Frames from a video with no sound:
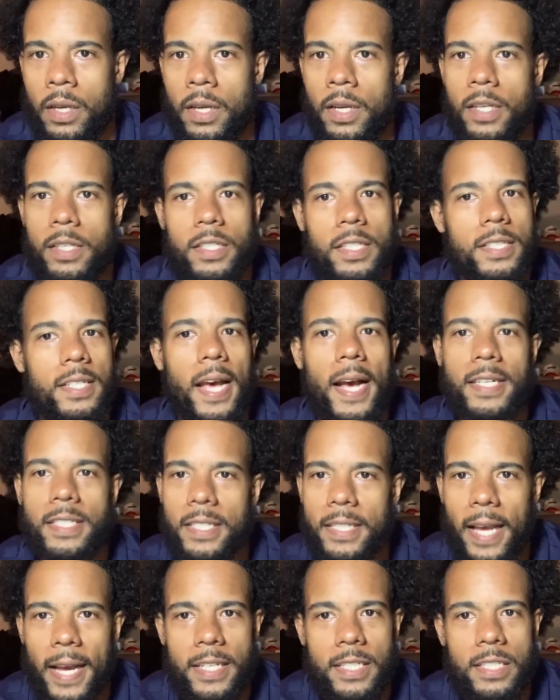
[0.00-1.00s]
Just
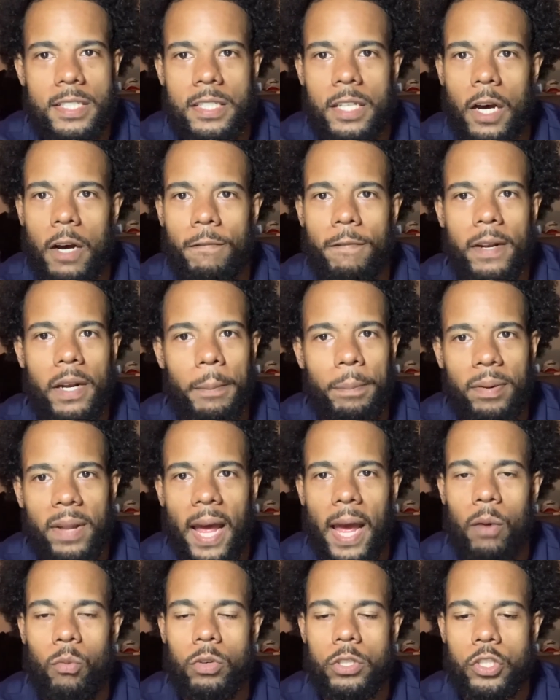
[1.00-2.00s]
educate yourself and
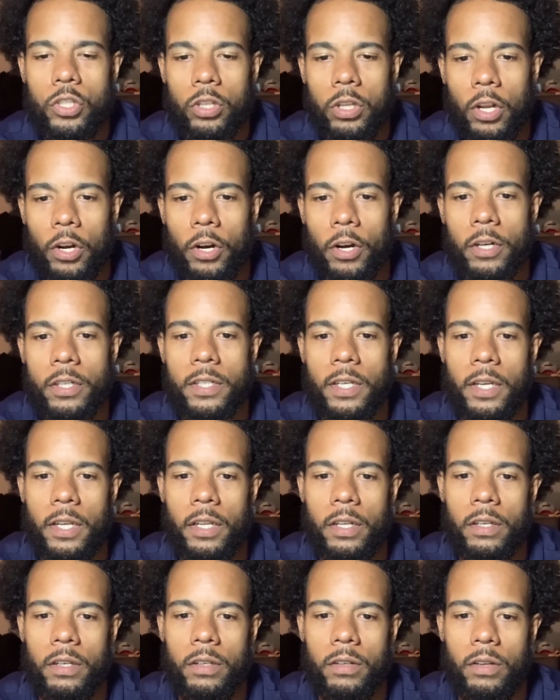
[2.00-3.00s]
apply what you learned
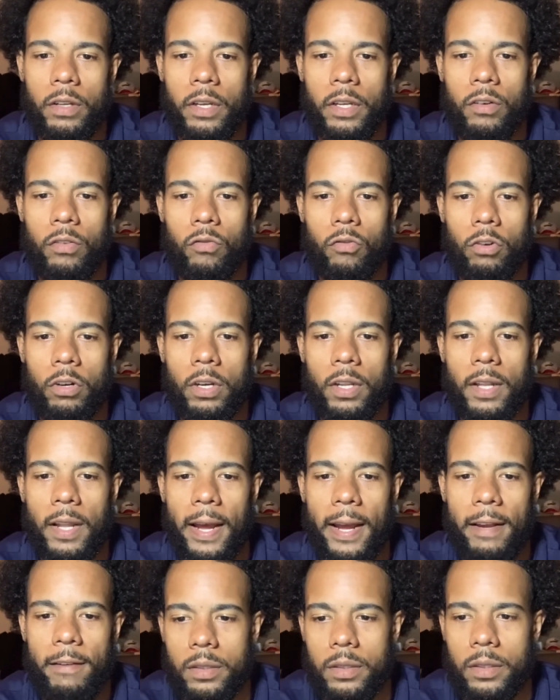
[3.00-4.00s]
in real
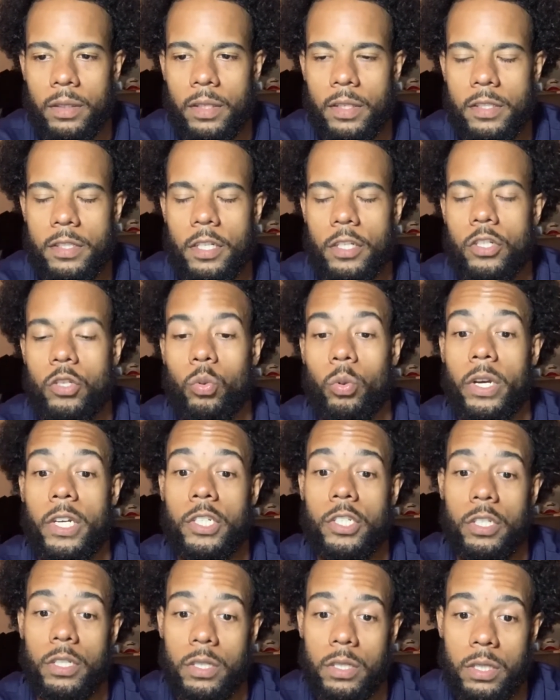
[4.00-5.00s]
life
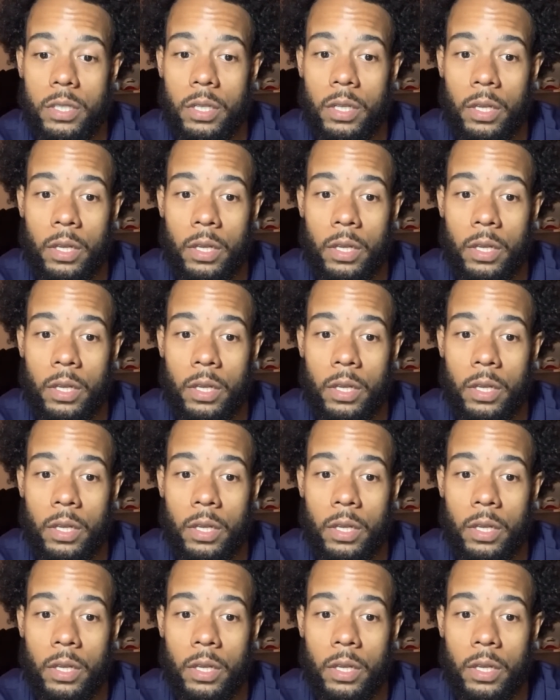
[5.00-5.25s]
situations.